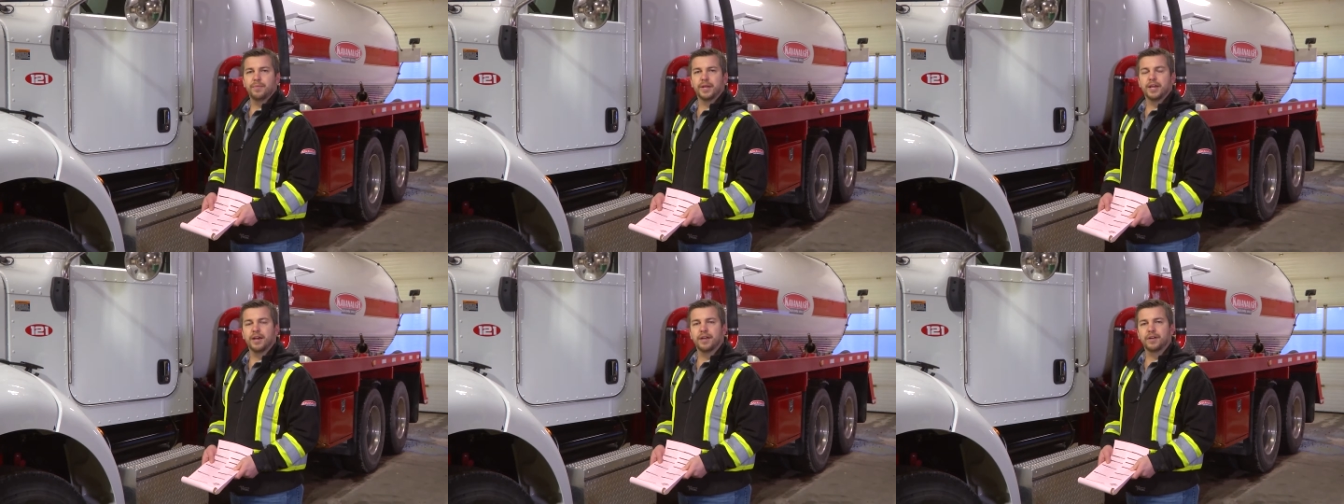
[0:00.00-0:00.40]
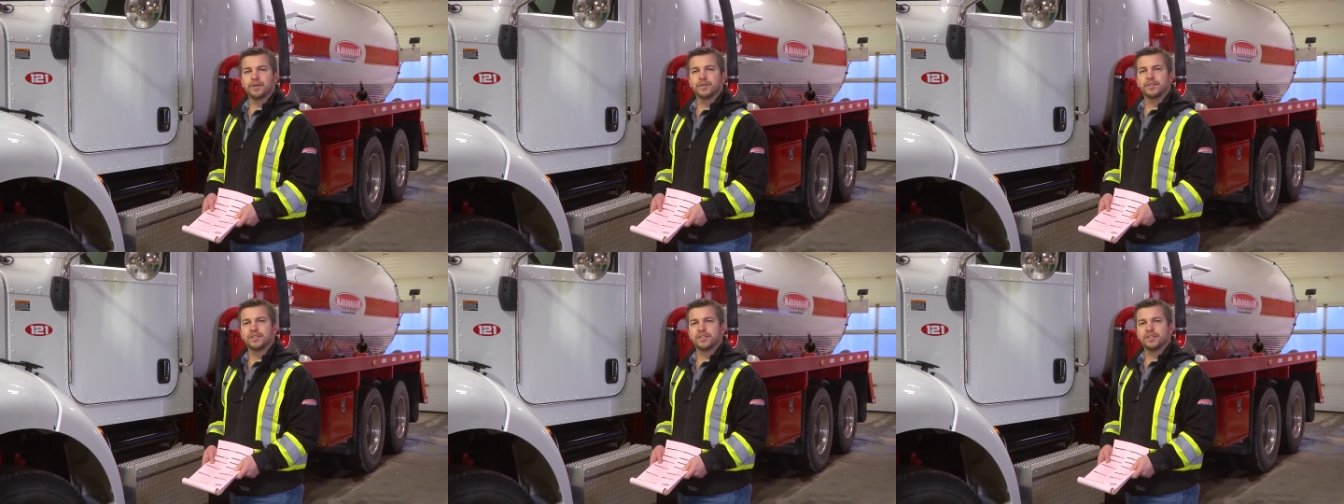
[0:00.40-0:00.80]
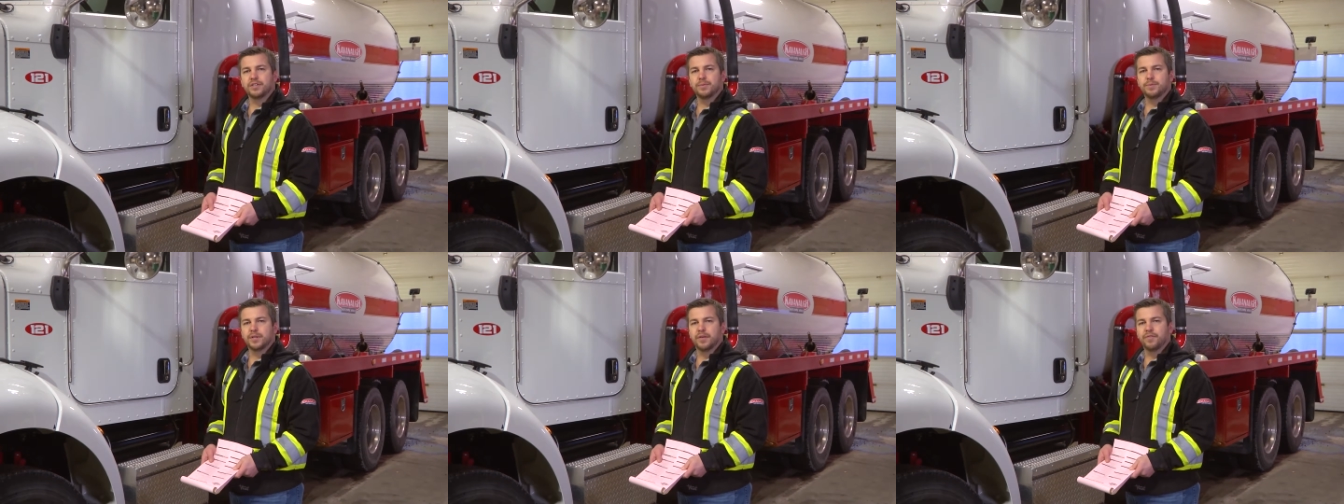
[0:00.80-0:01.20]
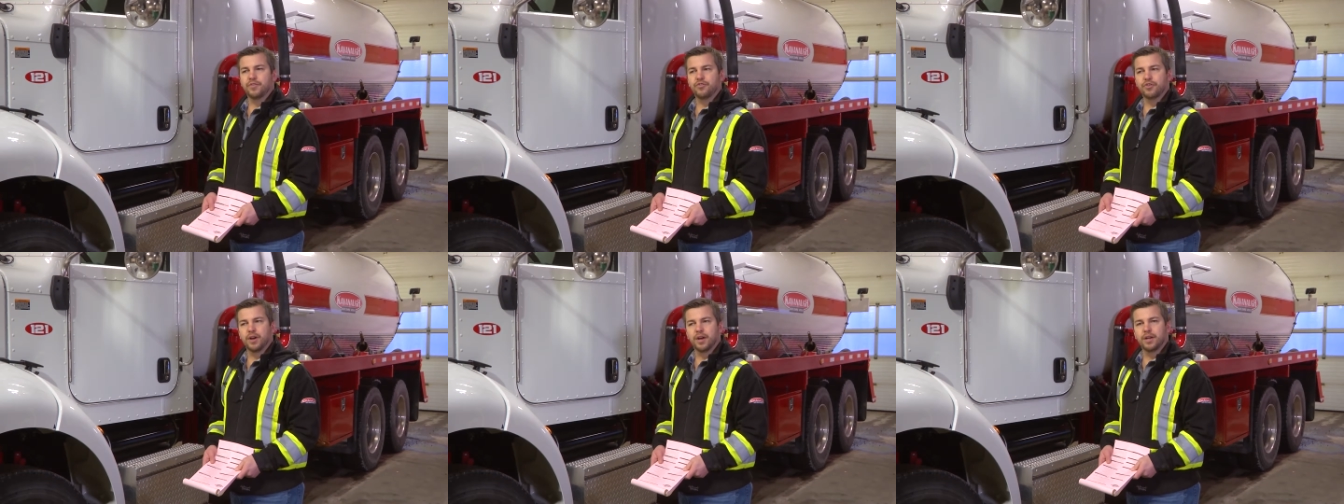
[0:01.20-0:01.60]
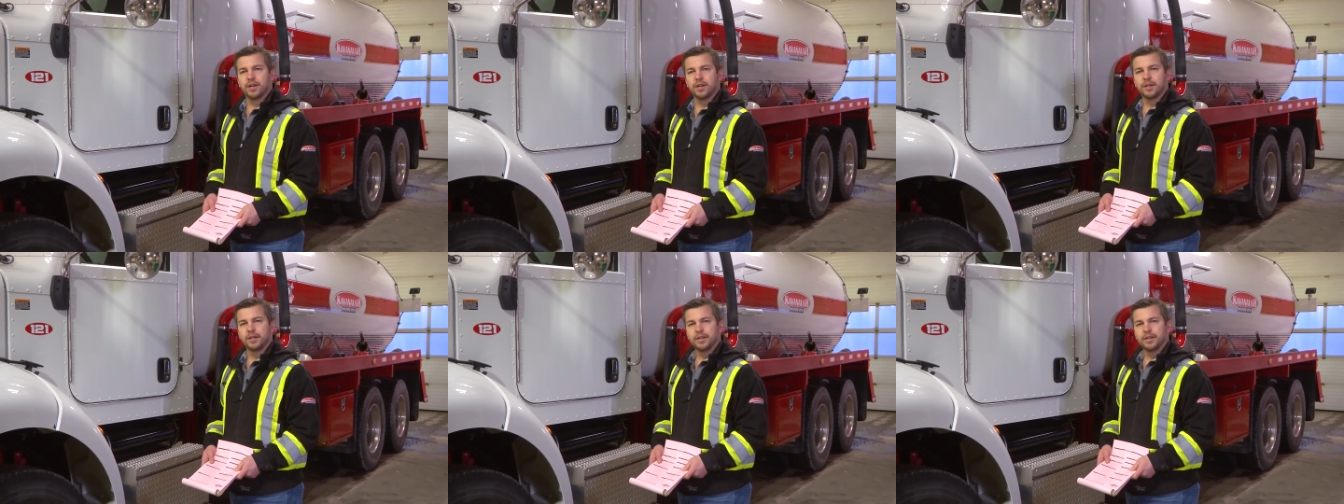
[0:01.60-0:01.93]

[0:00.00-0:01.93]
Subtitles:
the mechanical systems of the truck,